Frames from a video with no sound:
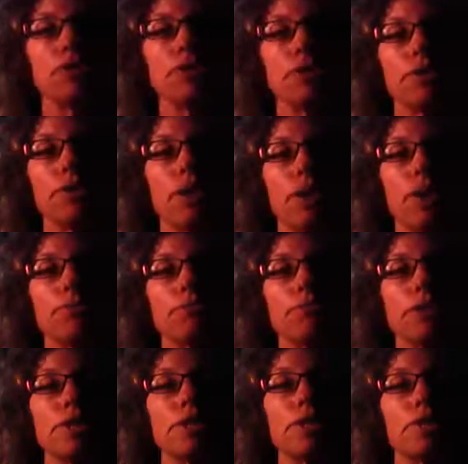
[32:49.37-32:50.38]
doing their own
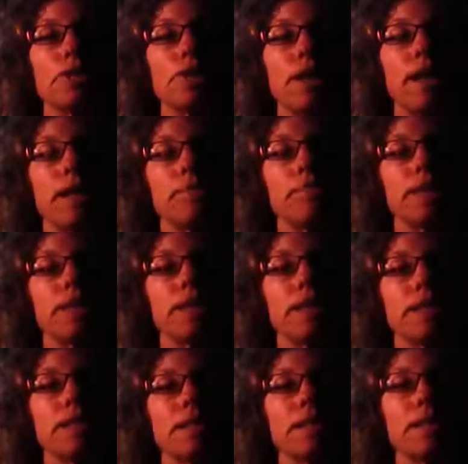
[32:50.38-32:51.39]
research study, but there
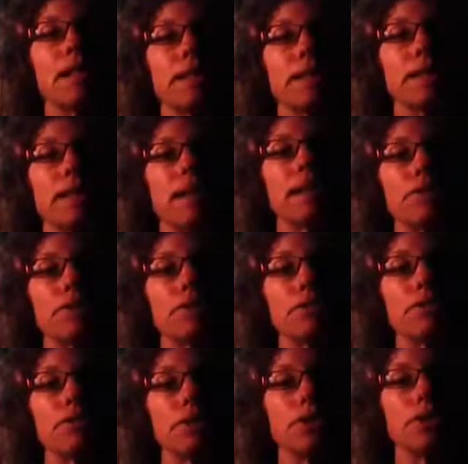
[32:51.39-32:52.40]
is nothing like
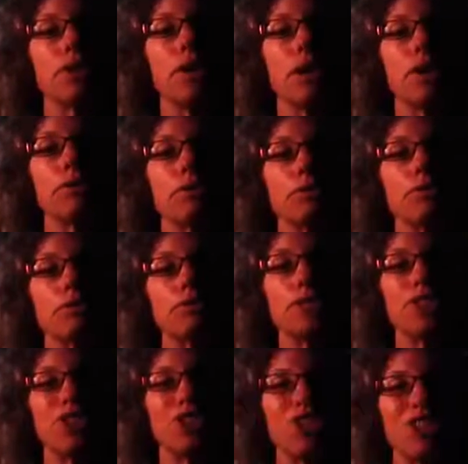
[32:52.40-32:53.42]
doing your own
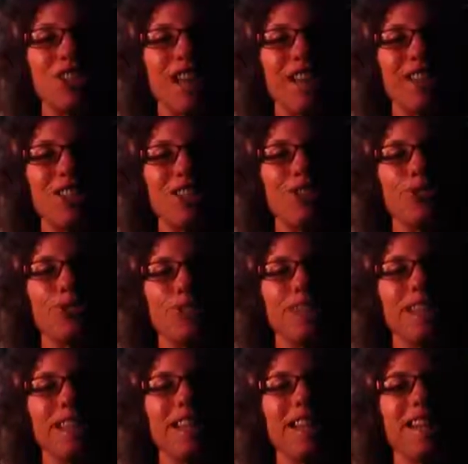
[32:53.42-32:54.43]
research study to
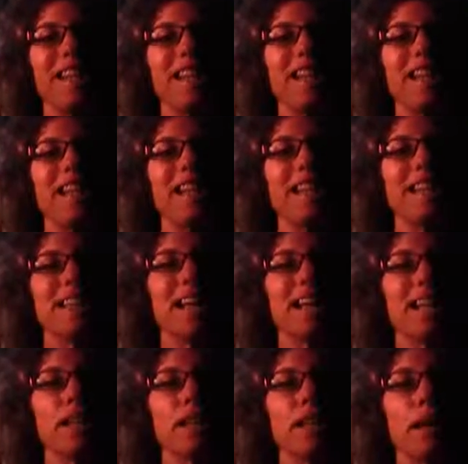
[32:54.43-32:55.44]
really
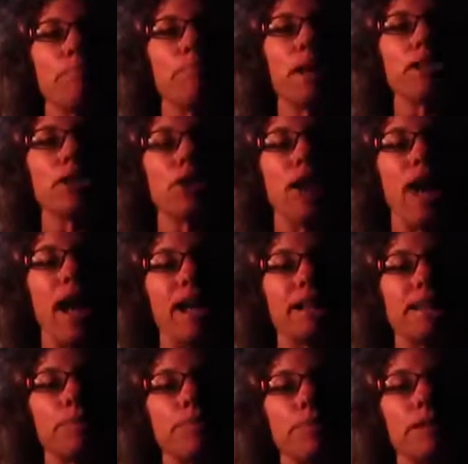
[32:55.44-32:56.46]
getting a better
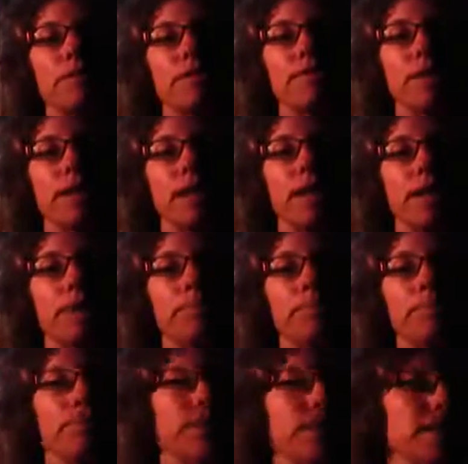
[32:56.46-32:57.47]
grasp of
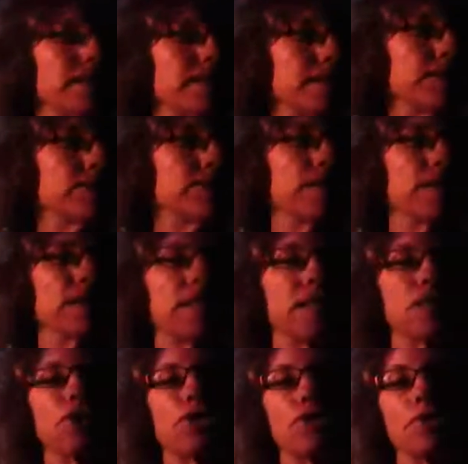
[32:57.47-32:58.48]
these different
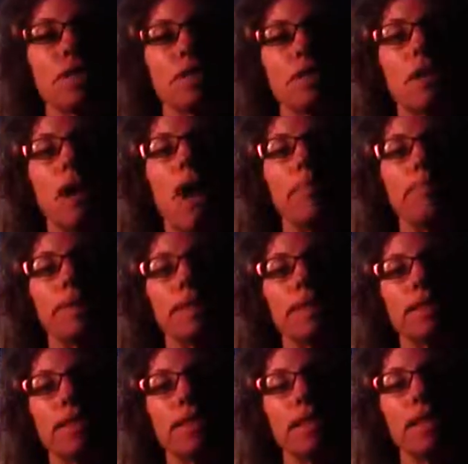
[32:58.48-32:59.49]
issues and
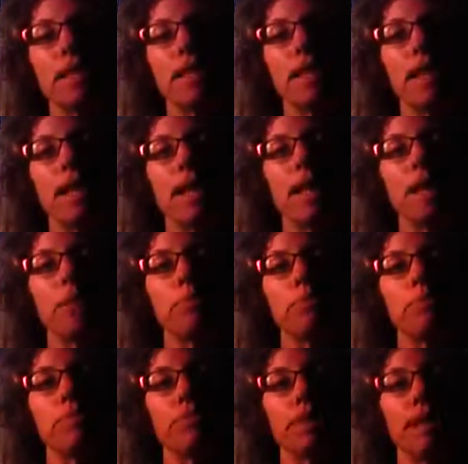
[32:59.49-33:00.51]
topics
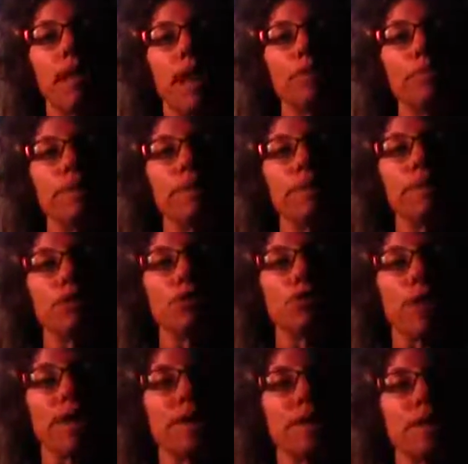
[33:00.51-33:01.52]
that are being
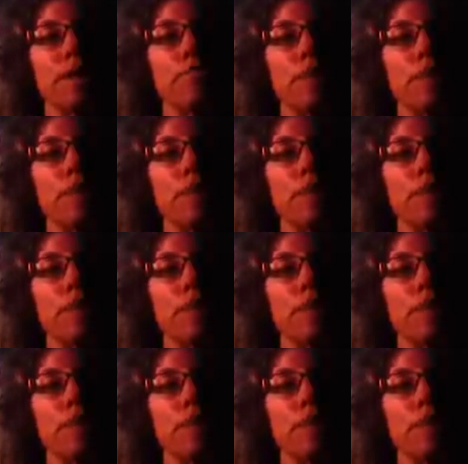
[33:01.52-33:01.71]
addressed in